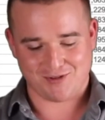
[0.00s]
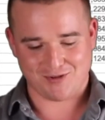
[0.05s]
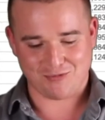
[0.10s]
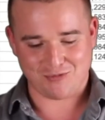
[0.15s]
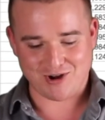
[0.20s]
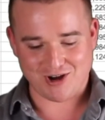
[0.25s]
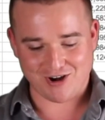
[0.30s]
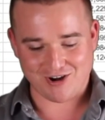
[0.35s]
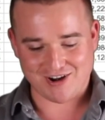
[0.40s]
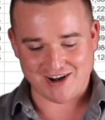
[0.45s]

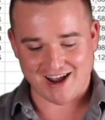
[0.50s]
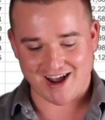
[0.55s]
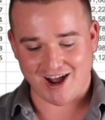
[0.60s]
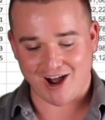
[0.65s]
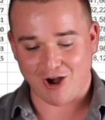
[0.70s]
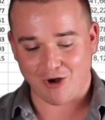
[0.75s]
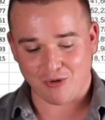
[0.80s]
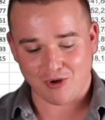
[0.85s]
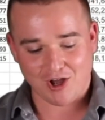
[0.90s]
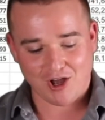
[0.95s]
we are
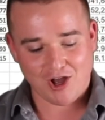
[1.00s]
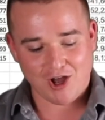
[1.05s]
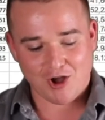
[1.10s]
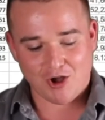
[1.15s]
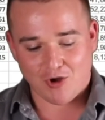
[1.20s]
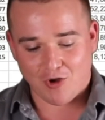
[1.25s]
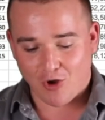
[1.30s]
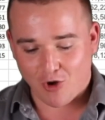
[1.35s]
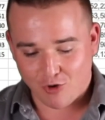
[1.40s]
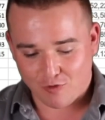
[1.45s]
now
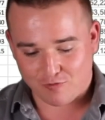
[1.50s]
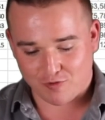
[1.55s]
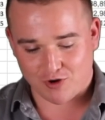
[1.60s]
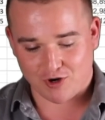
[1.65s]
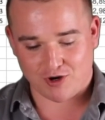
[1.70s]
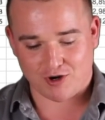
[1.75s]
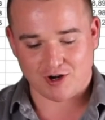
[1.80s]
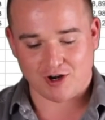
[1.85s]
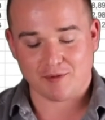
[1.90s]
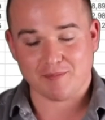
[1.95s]

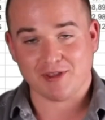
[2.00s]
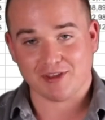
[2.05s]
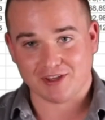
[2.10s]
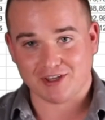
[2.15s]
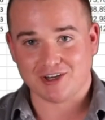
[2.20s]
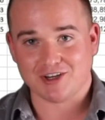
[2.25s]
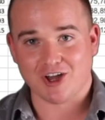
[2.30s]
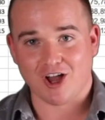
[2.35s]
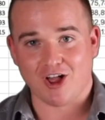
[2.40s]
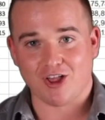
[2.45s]
over a
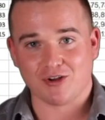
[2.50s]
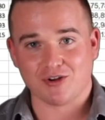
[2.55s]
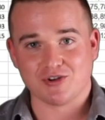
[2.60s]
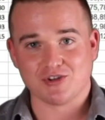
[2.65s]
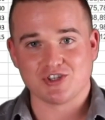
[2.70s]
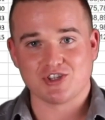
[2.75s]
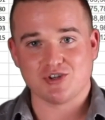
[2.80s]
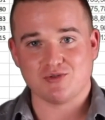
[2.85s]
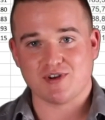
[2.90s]
million dollars.